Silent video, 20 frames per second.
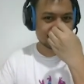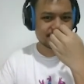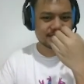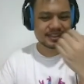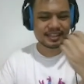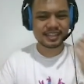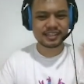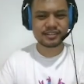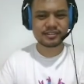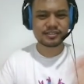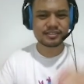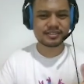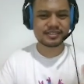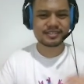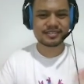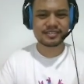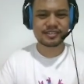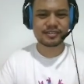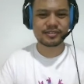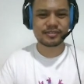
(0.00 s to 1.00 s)
they don't
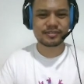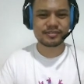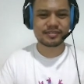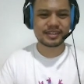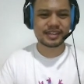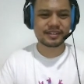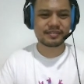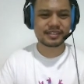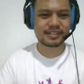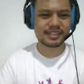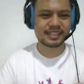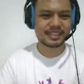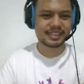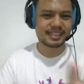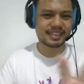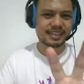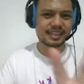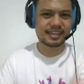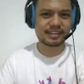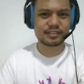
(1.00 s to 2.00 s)
know everything
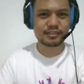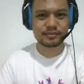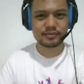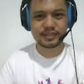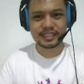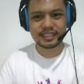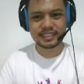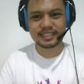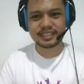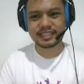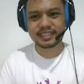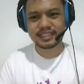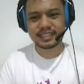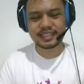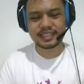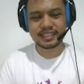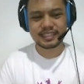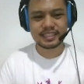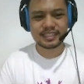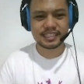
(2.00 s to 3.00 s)
like how to read
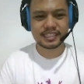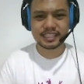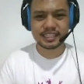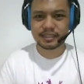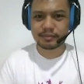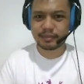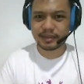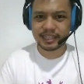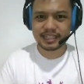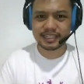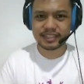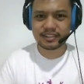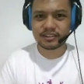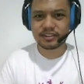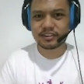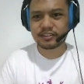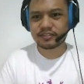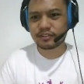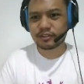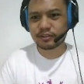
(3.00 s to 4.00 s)
a schematic
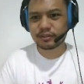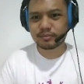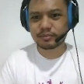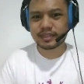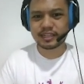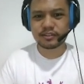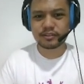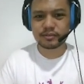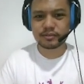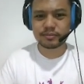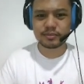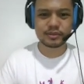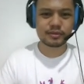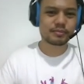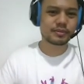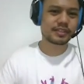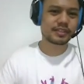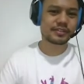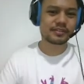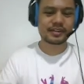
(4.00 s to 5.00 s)
or a floor plan or
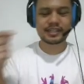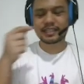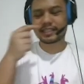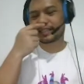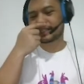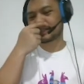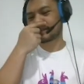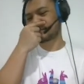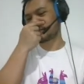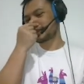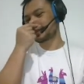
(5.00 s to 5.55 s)
blueprint or anything.